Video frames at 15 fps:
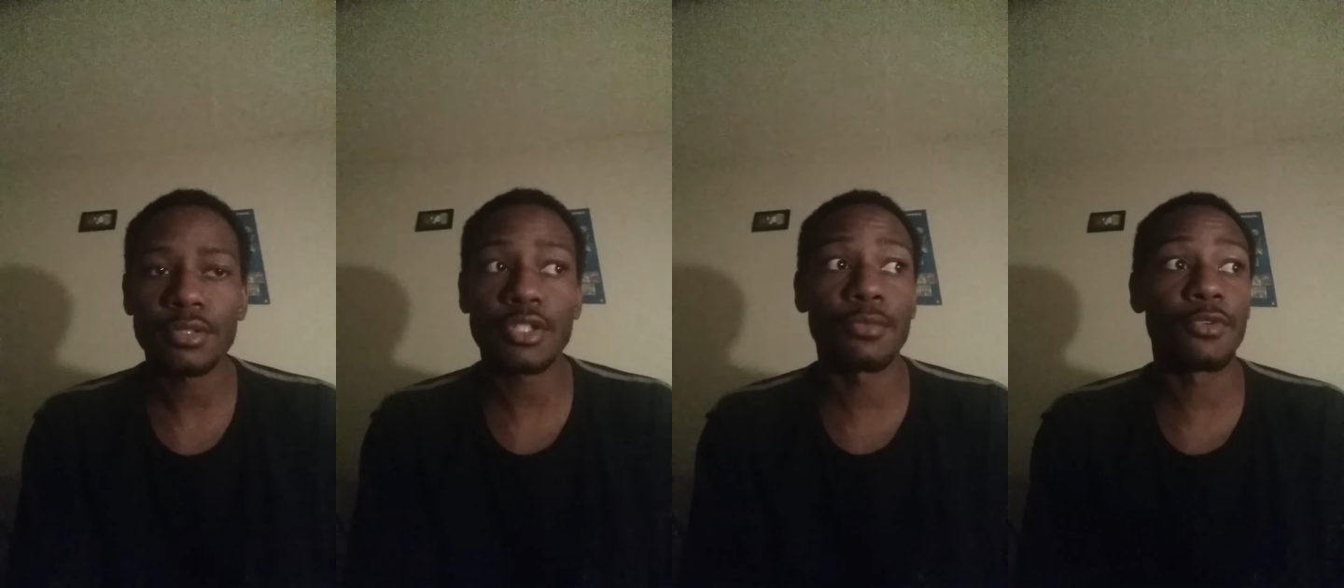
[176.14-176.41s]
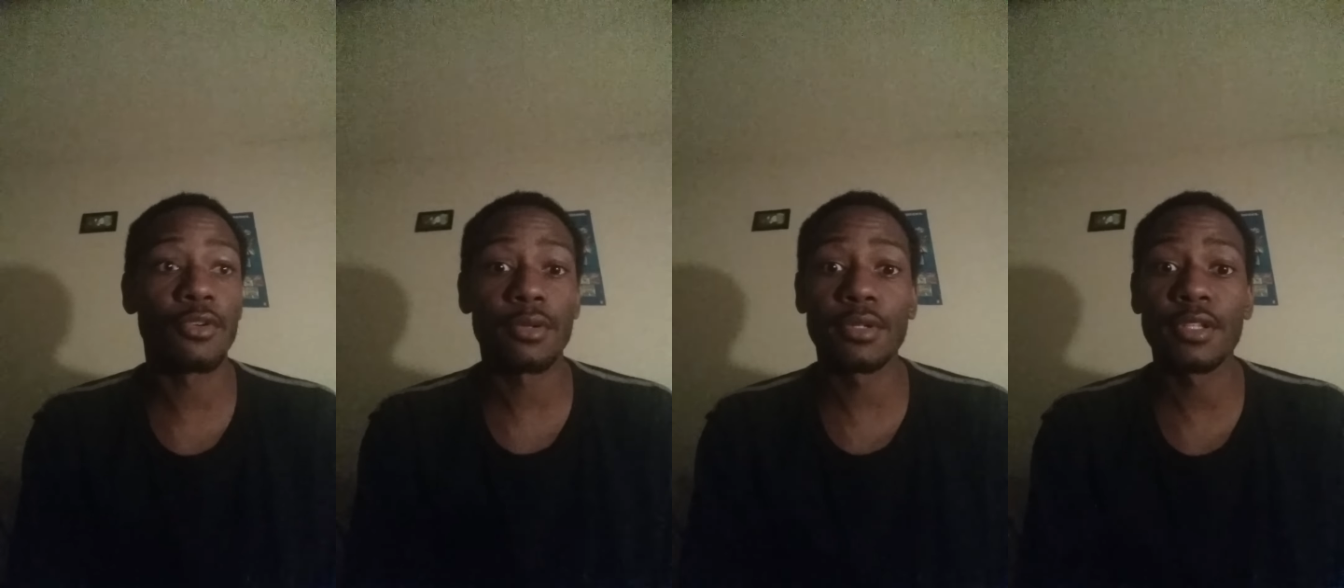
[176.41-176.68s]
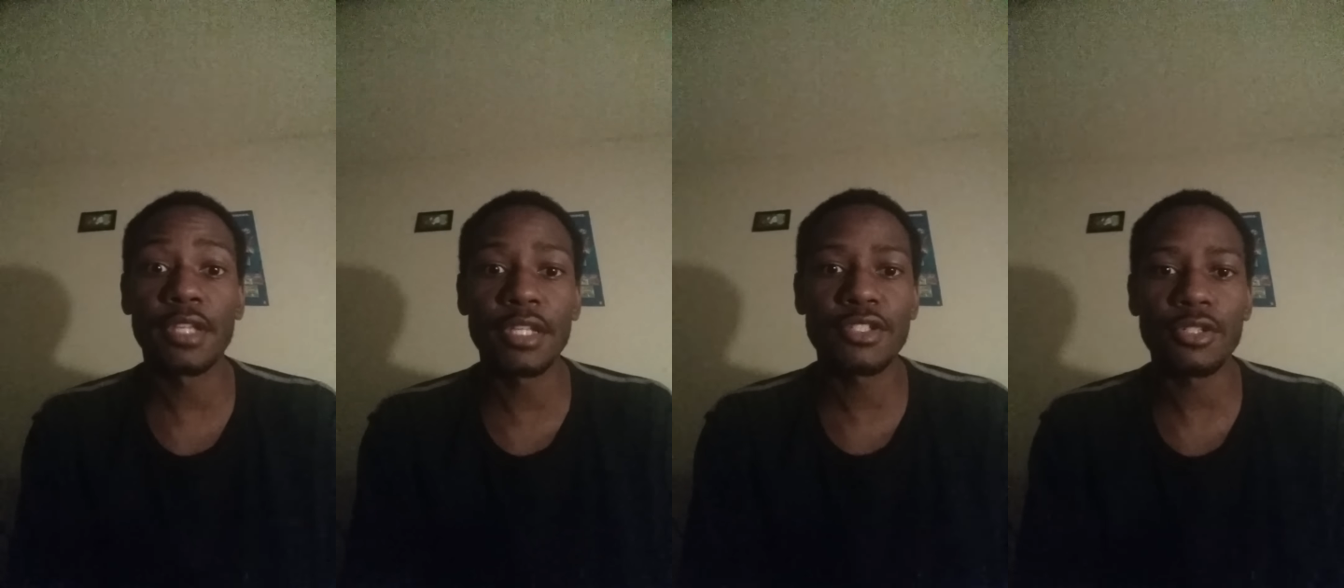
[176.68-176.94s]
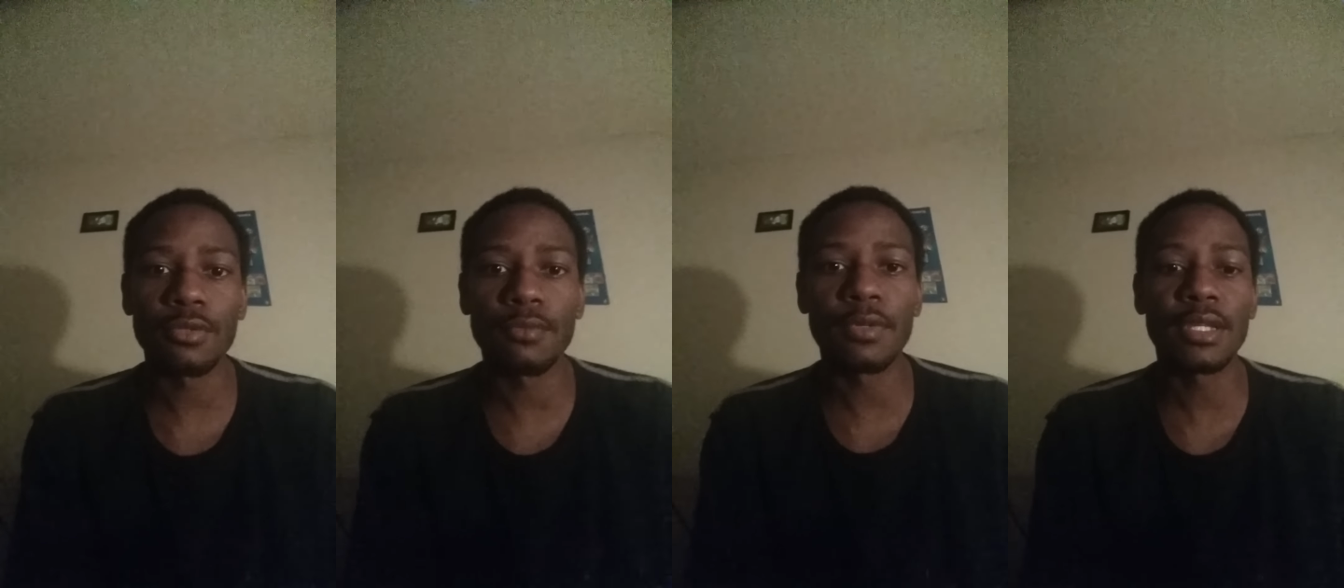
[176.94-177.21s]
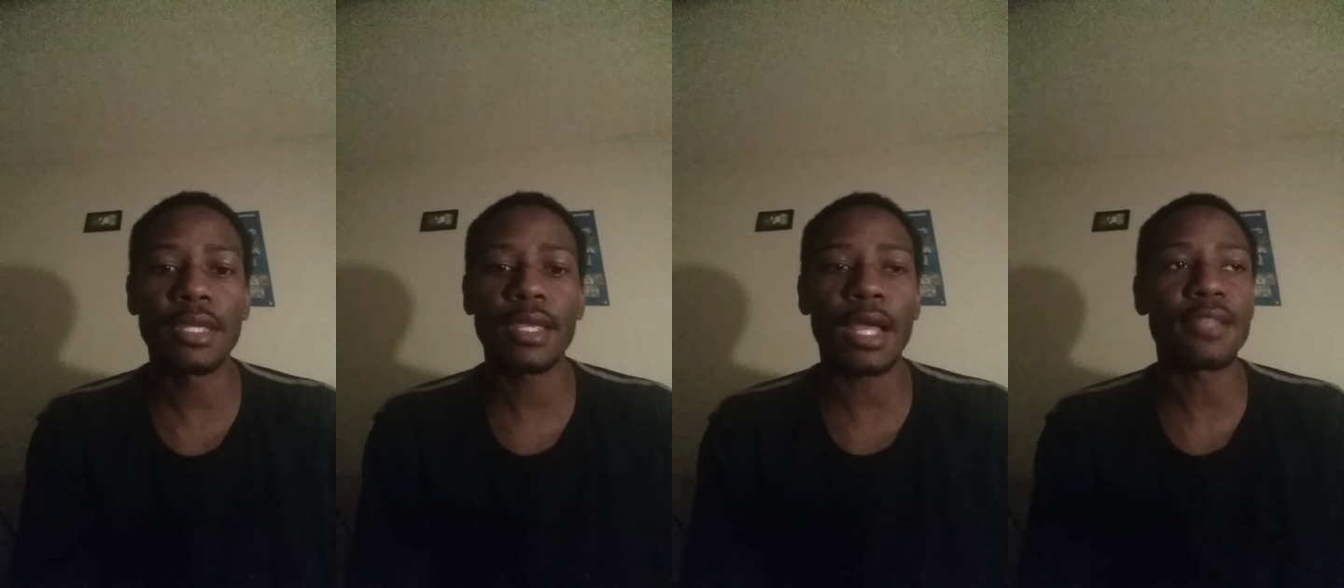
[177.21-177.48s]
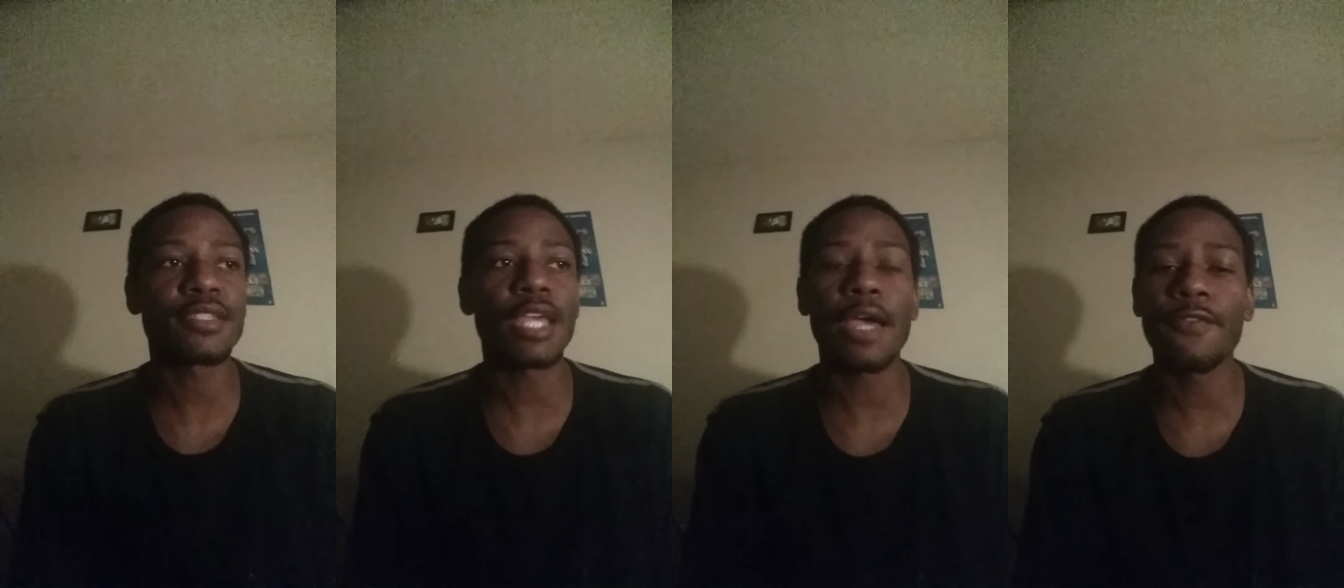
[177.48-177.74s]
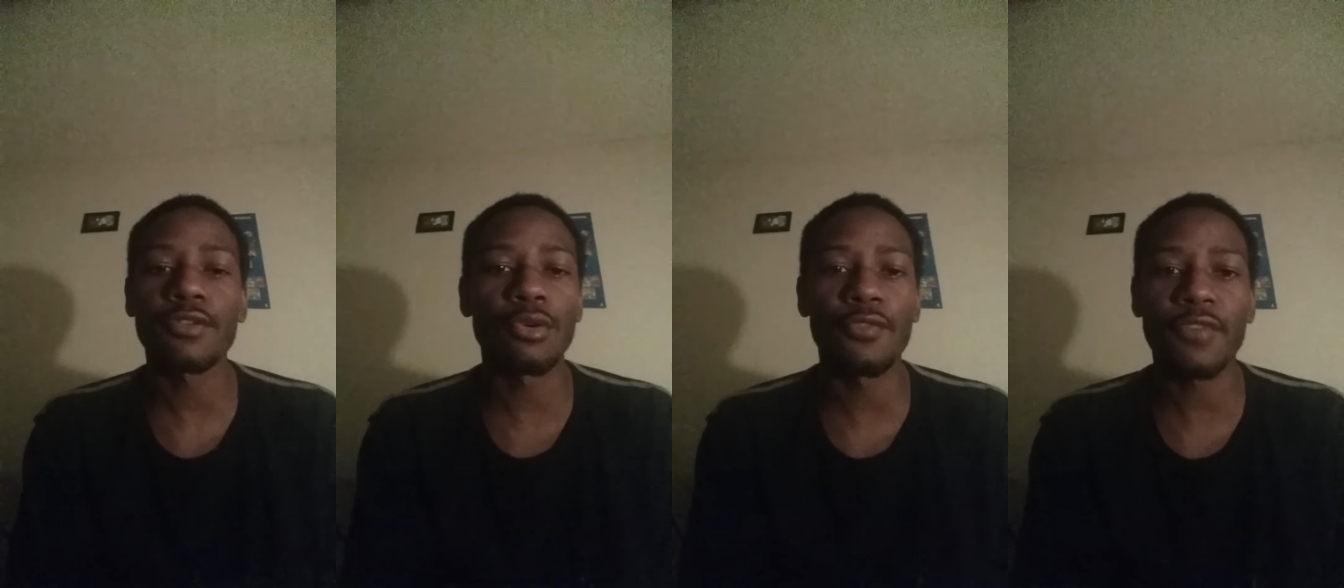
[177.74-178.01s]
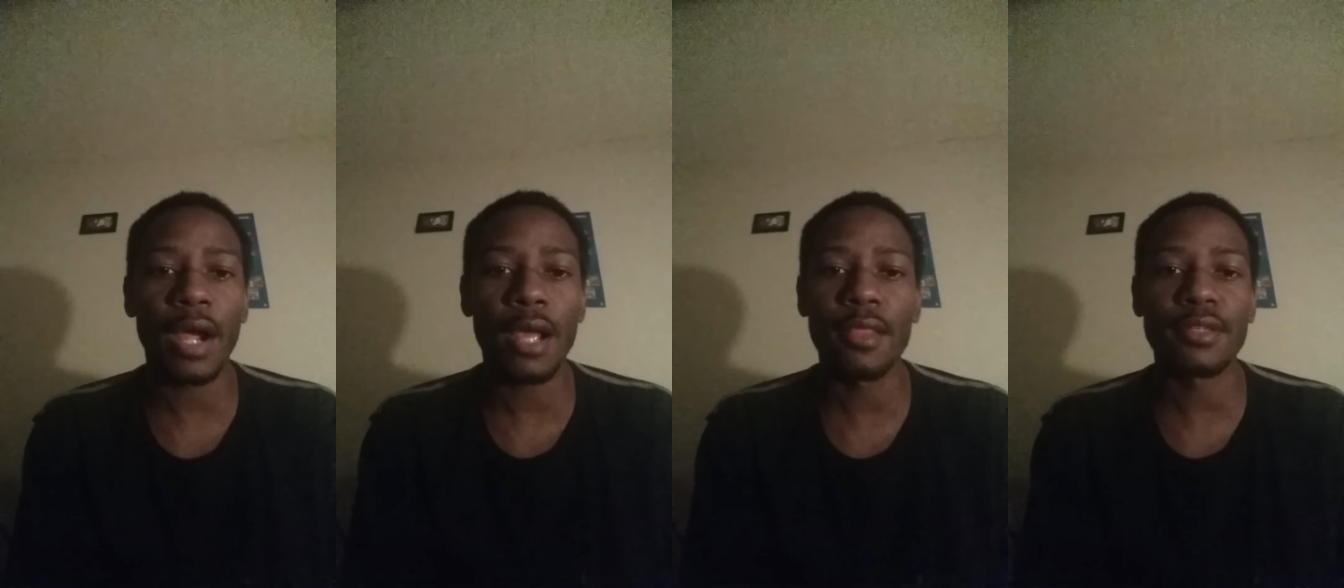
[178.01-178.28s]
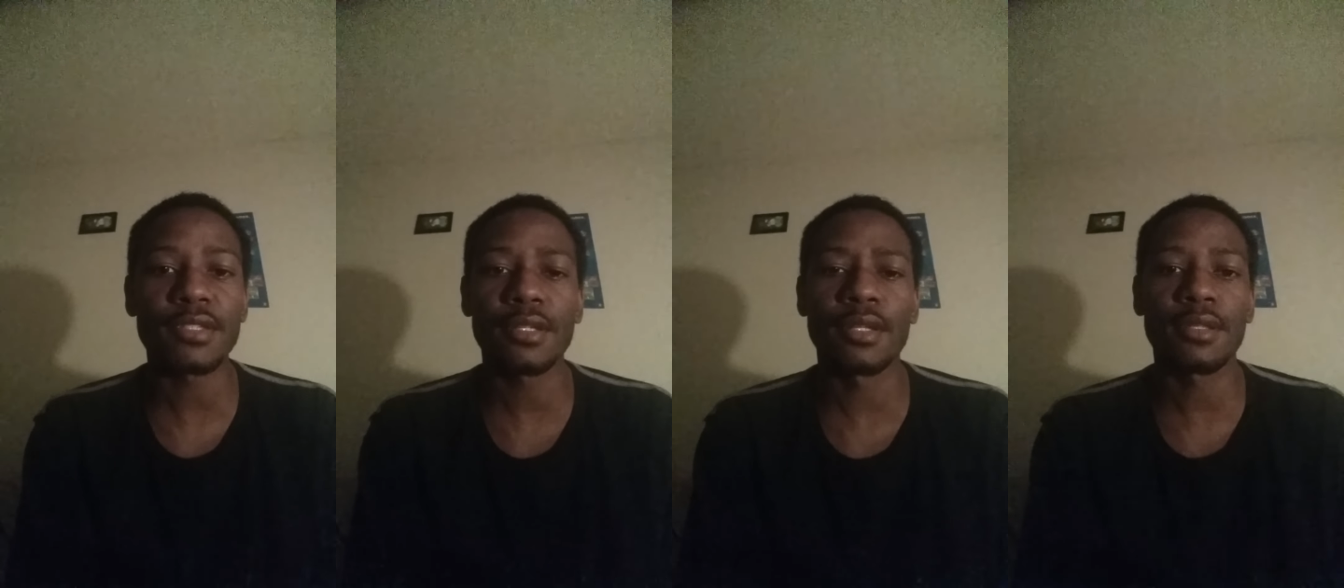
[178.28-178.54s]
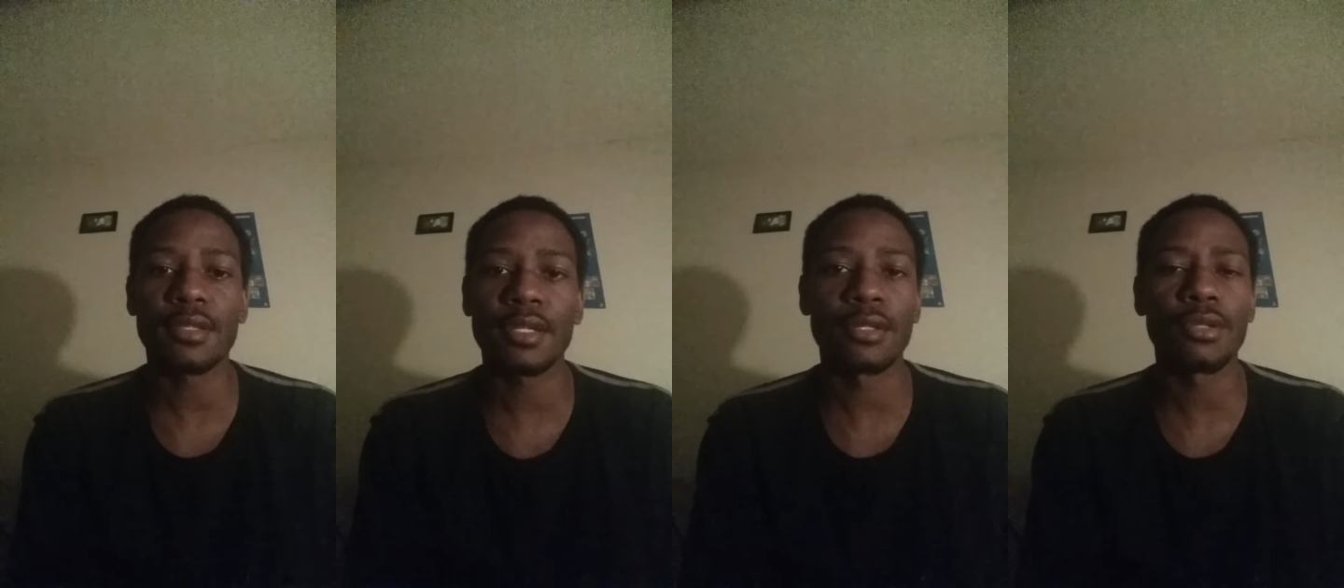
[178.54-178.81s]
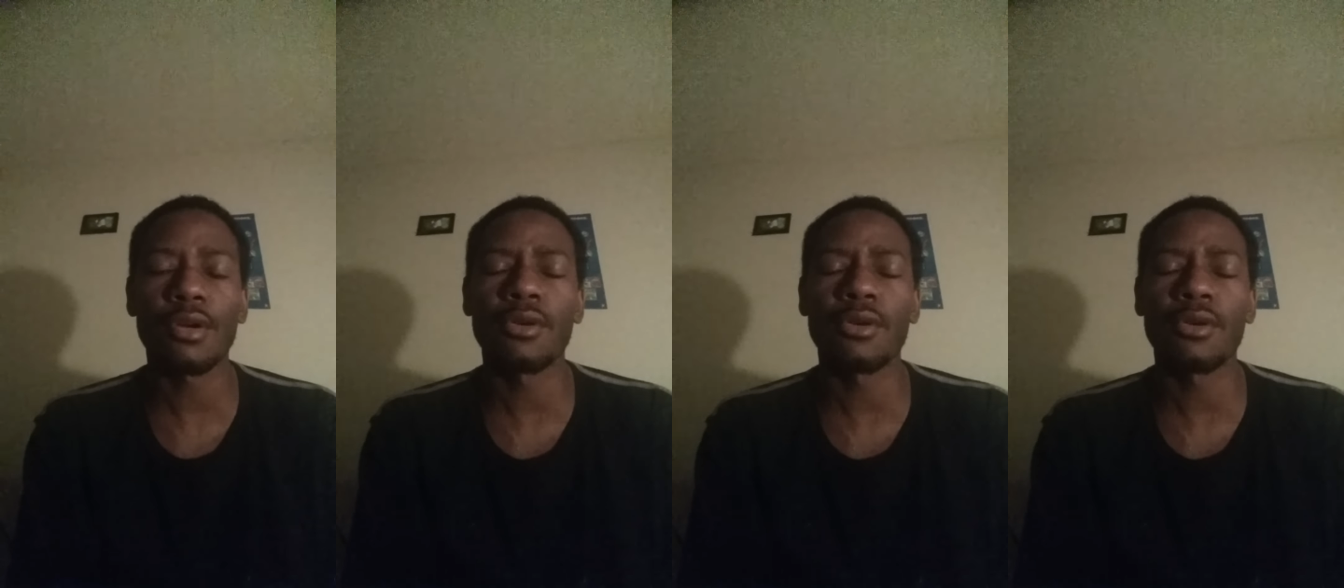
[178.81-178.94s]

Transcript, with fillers: So we're gonna delete you. We ain't got time for no violence or anything.